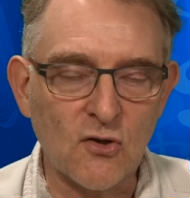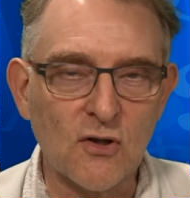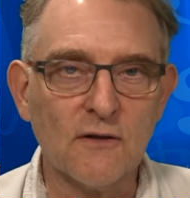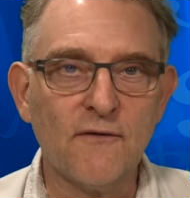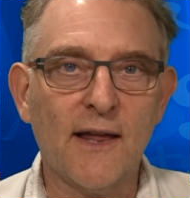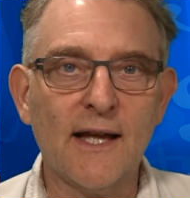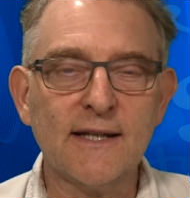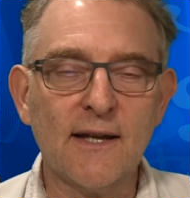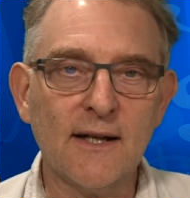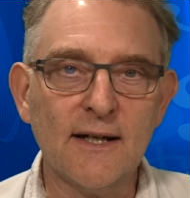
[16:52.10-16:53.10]
pay
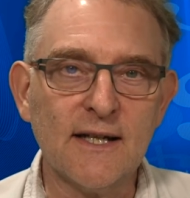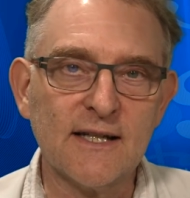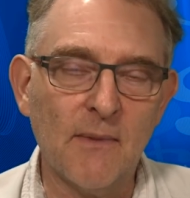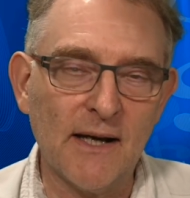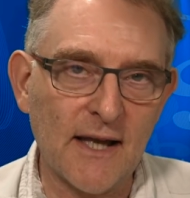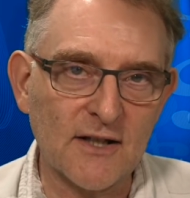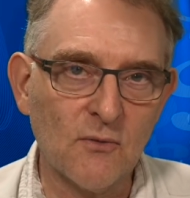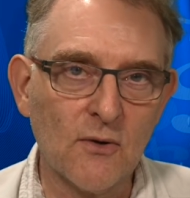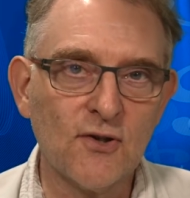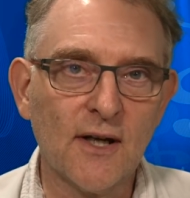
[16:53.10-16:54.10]
later
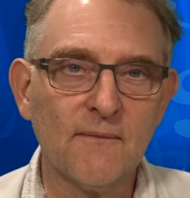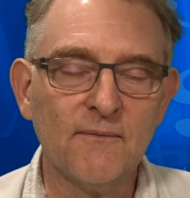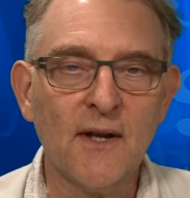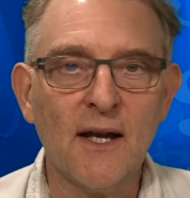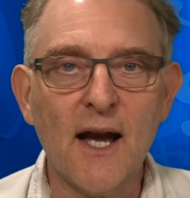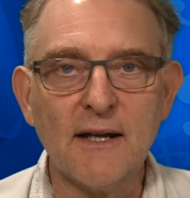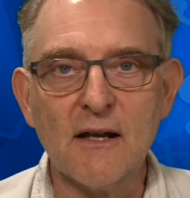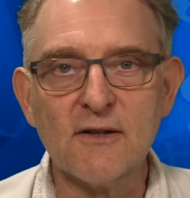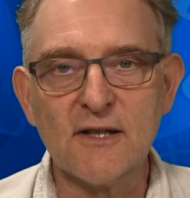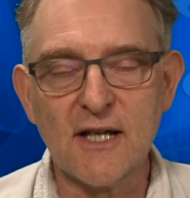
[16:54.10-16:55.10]
um, offers
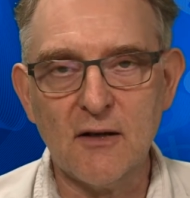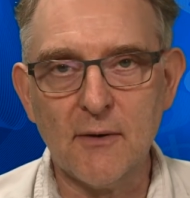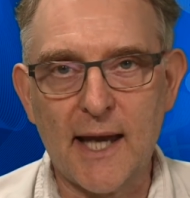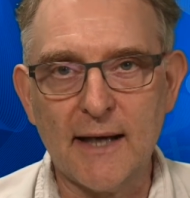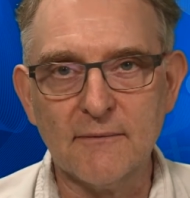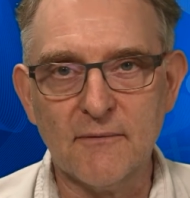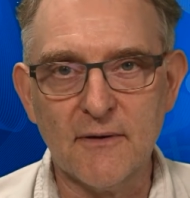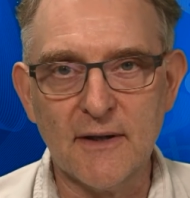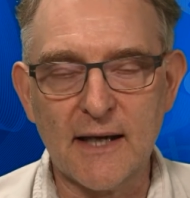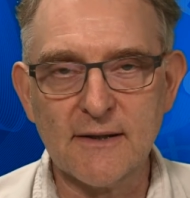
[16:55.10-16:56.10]
look very
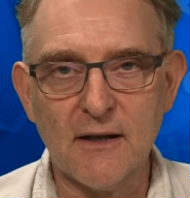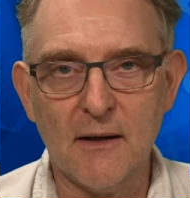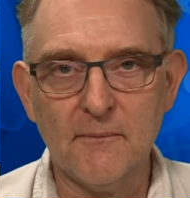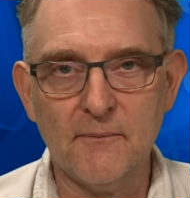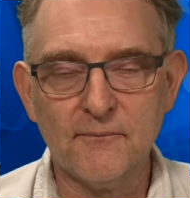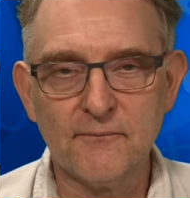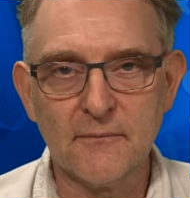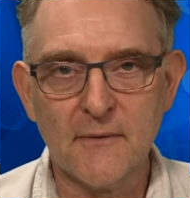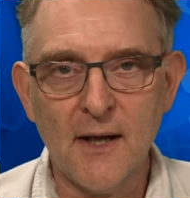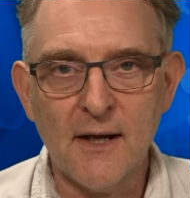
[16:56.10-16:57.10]
alluring because they're so simple and
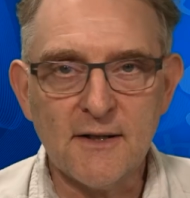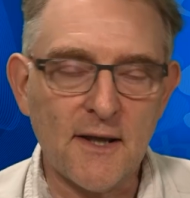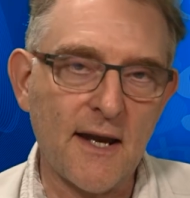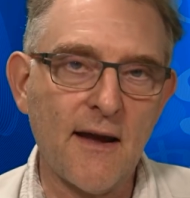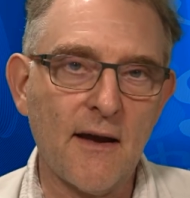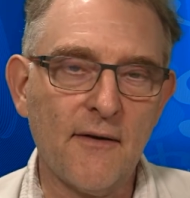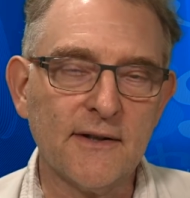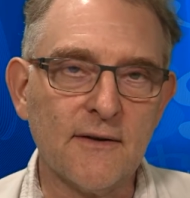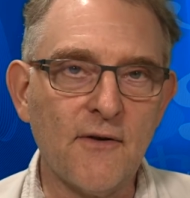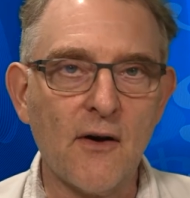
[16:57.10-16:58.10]
straightforward. And as you
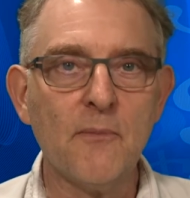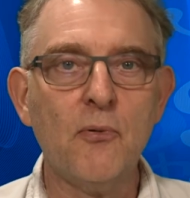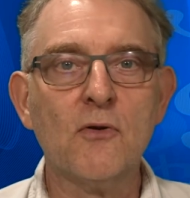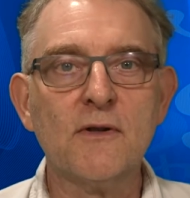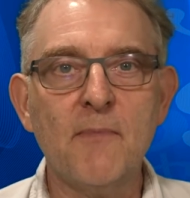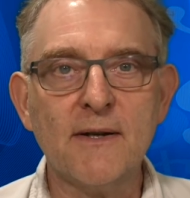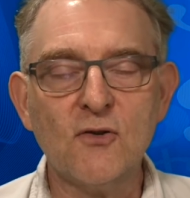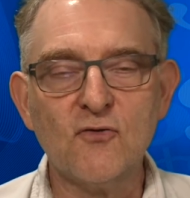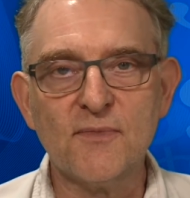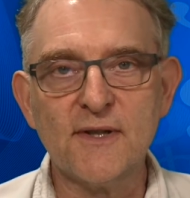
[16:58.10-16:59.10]
say, if you pay them all off
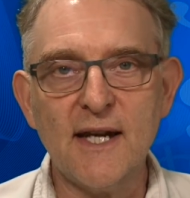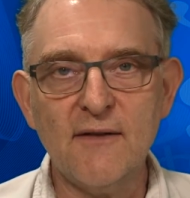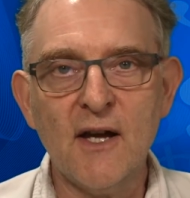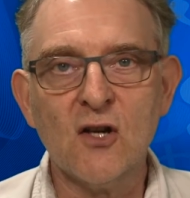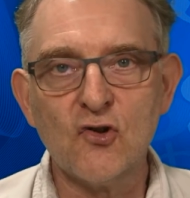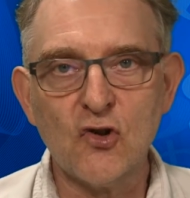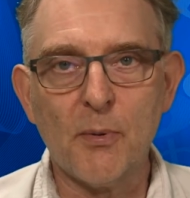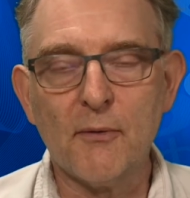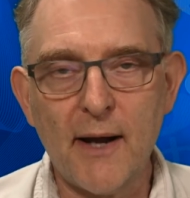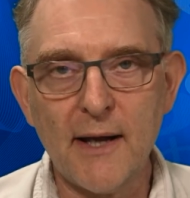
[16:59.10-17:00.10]
as per the
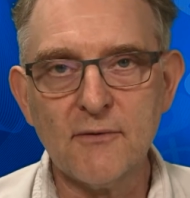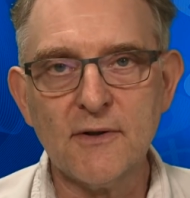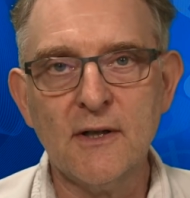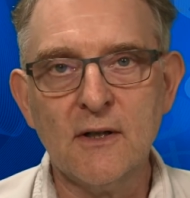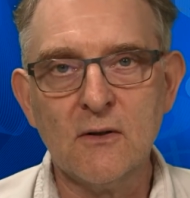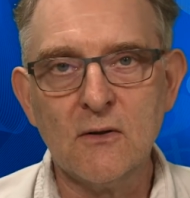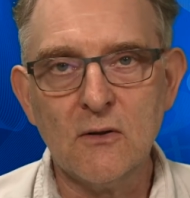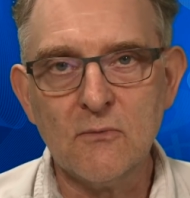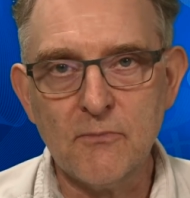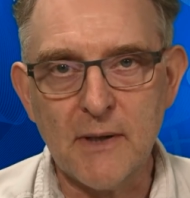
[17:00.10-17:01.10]
structure, it's
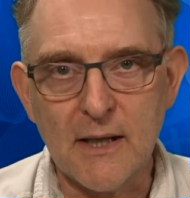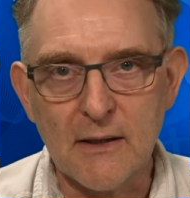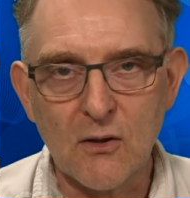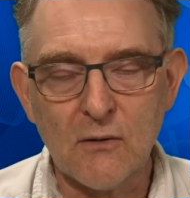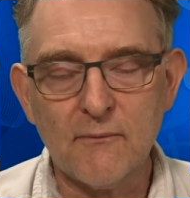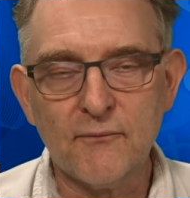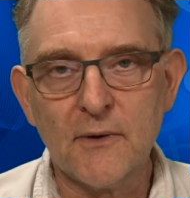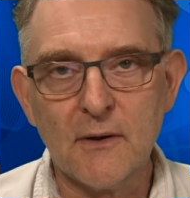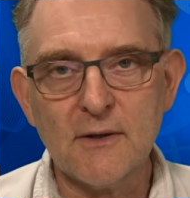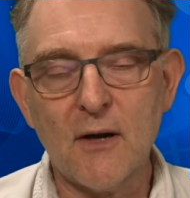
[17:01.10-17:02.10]
okay. But if you
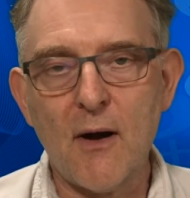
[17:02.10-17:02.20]
miss a